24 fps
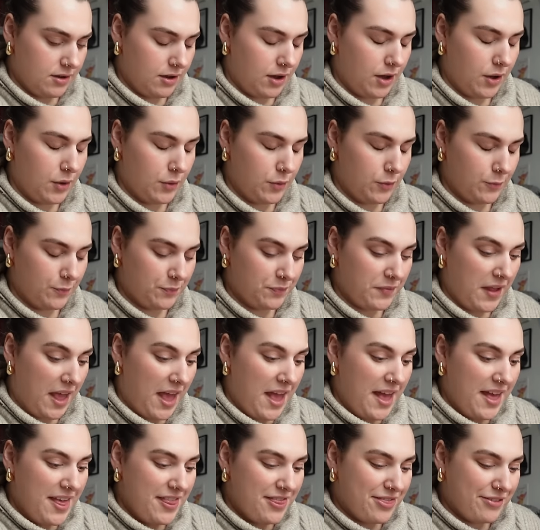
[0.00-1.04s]
Oh.
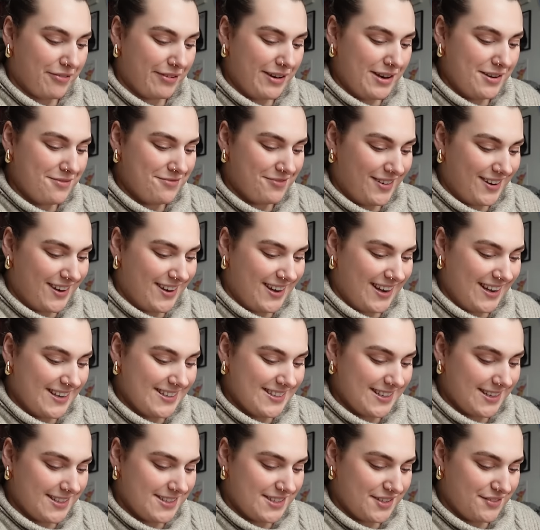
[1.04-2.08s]
3-in-1
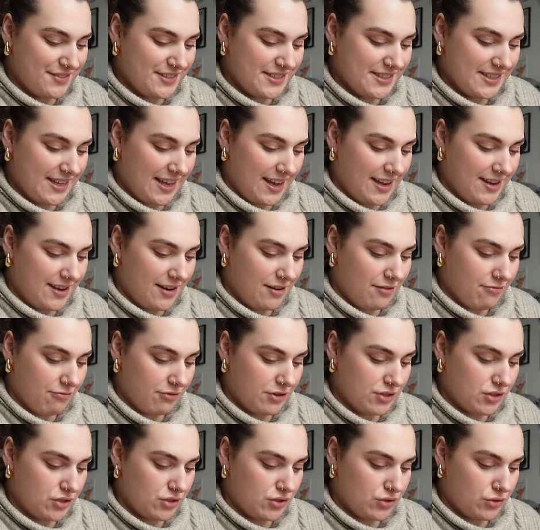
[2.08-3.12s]
intensive skin
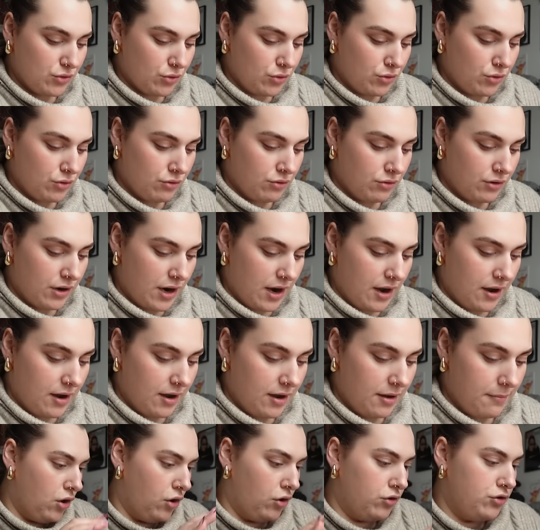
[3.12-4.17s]
restorer.
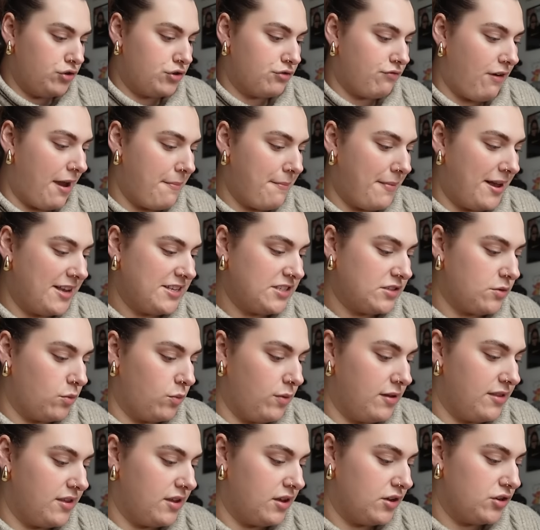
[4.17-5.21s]
Under eye mask
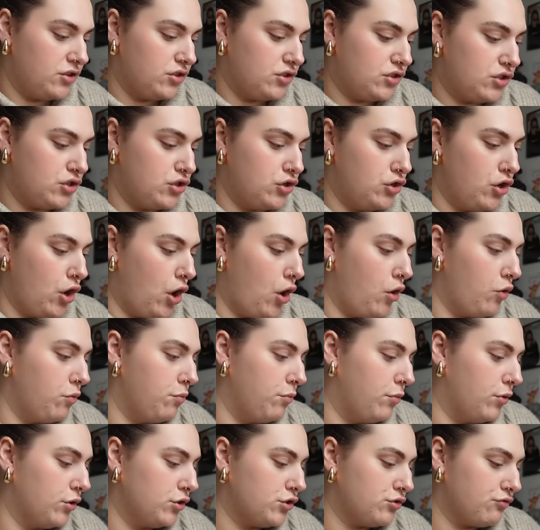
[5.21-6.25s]
with snow
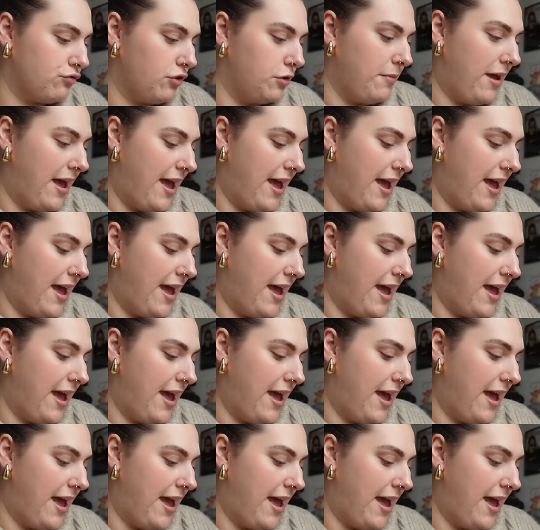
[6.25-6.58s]
mushroom